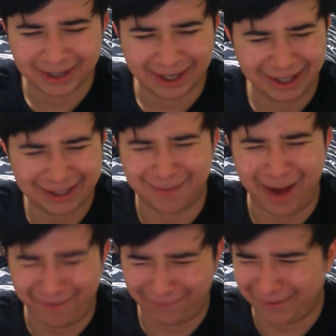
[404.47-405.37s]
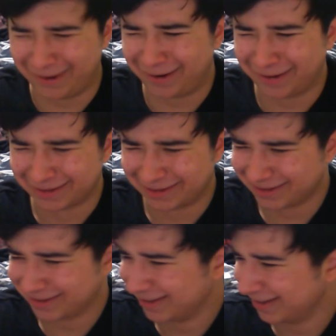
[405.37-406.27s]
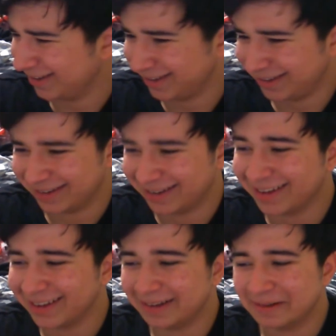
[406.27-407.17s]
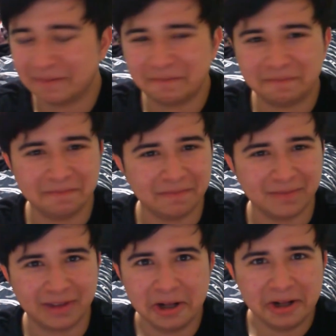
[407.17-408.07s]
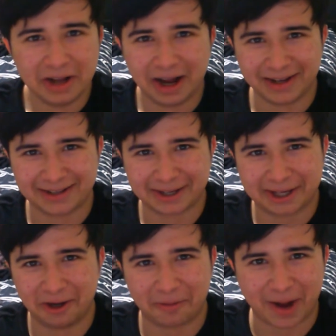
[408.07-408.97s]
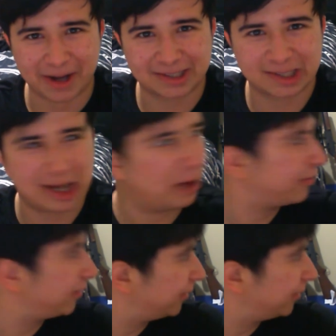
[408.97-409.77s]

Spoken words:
It is my fault. I need to kill myself.